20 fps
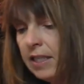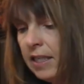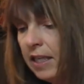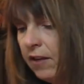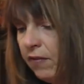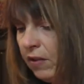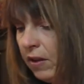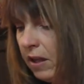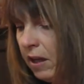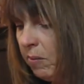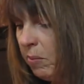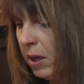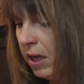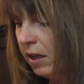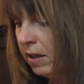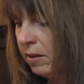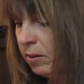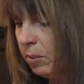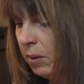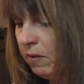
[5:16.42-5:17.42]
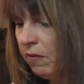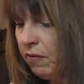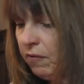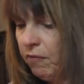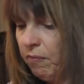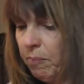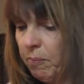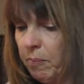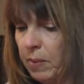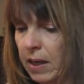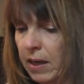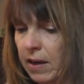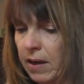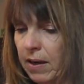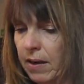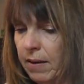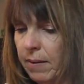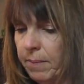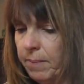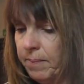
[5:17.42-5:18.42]
and evenly because we've
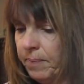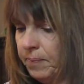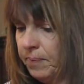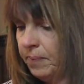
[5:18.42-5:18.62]
been